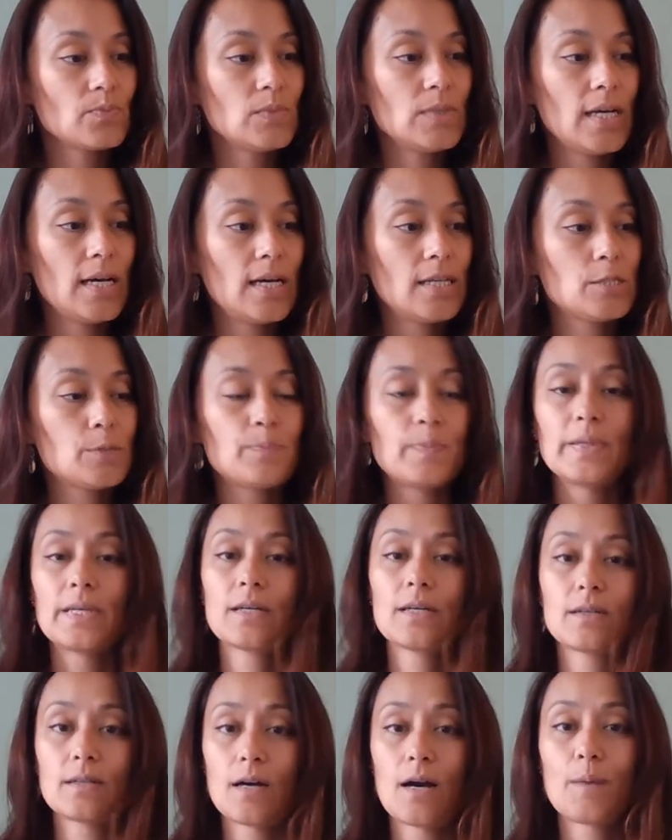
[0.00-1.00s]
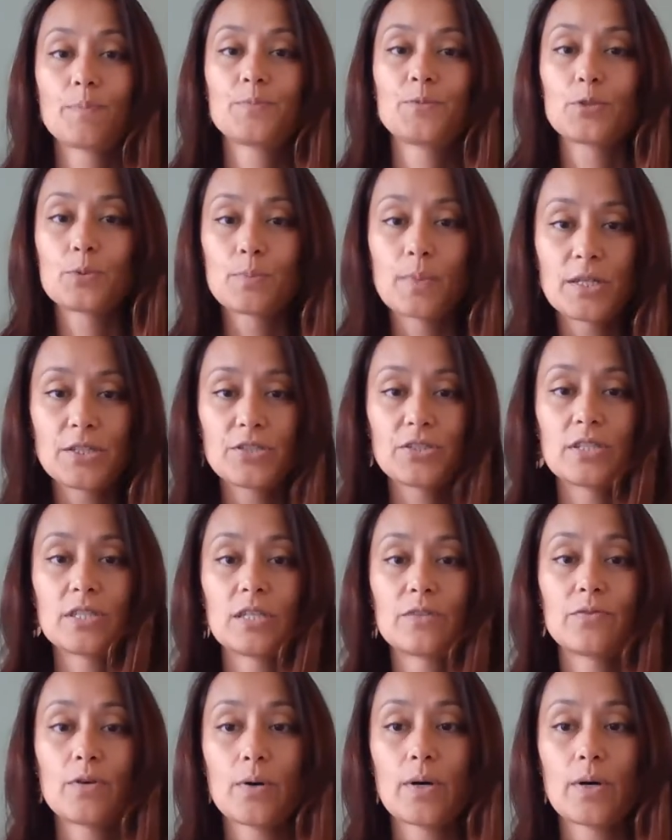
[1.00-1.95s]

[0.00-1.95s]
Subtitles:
yeah, speak up to myself.